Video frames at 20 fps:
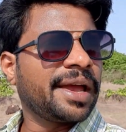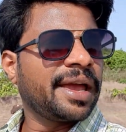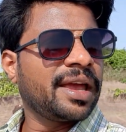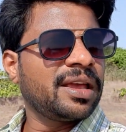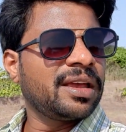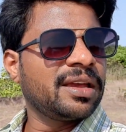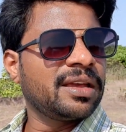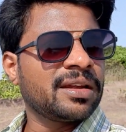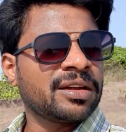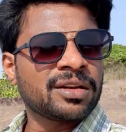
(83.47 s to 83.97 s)

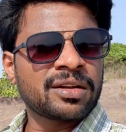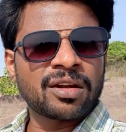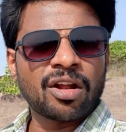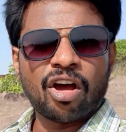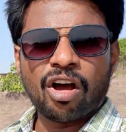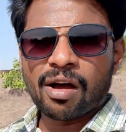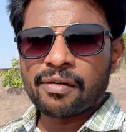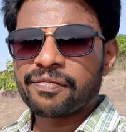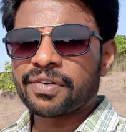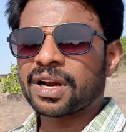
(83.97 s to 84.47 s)
in
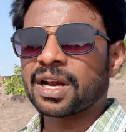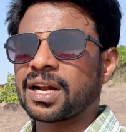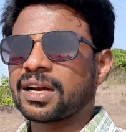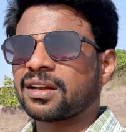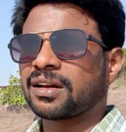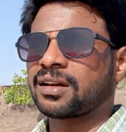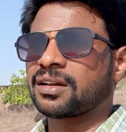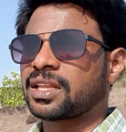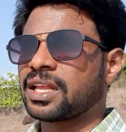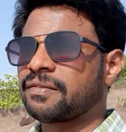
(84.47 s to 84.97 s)
offer
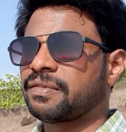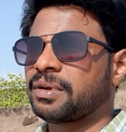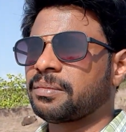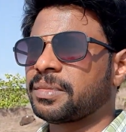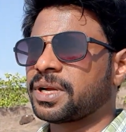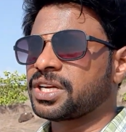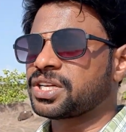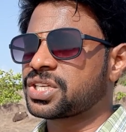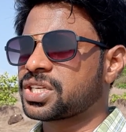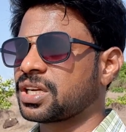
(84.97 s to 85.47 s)
letter they will
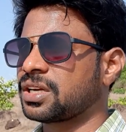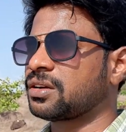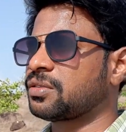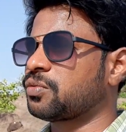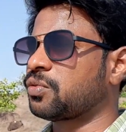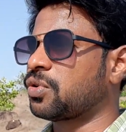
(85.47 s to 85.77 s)
mention